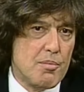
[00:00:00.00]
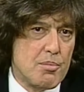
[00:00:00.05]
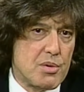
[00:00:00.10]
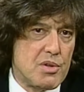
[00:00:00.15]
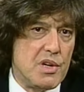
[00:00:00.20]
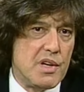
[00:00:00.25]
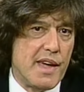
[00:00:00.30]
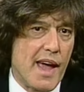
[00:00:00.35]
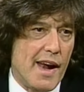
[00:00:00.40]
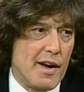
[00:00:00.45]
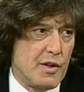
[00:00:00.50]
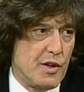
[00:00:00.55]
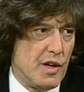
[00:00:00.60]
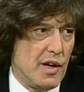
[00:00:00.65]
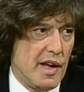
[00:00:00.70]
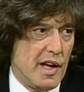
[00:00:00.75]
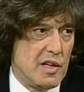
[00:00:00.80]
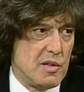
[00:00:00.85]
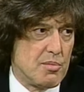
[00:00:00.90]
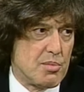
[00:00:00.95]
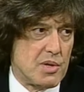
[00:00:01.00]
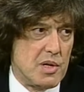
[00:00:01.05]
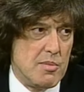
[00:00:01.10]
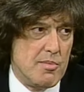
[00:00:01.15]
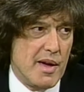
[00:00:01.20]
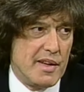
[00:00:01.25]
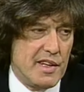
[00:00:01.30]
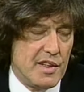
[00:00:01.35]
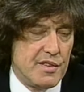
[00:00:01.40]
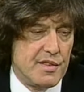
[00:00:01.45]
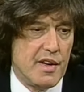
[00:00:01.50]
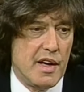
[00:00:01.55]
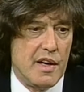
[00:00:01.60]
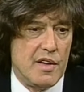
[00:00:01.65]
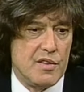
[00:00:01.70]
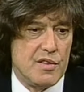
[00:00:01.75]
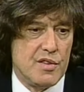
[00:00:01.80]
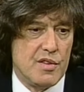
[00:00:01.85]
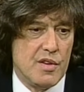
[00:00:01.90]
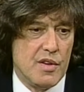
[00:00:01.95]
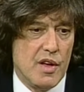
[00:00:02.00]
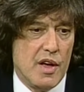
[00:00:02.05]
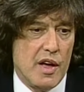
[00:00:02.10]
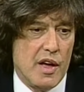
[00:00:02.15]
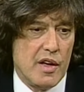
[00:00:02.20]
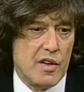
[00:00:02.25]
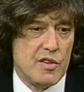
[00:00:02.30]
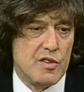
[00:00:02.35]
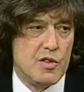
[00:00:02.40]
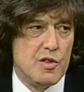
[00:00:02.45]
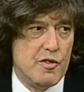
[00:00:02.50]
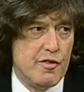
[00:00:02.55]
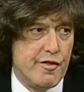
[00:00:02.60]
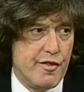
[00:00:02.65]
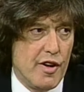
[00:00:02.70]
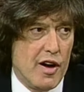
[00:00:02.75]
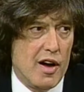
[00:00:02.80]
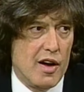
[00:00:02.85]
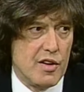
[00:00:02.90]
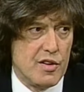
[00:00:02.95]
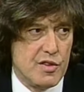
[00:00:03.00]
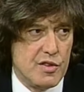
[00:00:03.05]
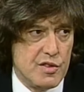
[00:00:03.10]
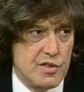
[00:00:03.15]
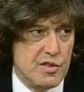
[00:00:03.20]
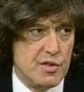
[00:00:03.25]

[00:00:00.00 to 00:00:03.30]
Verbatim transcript: pre-calculate, premeditate uh, too far,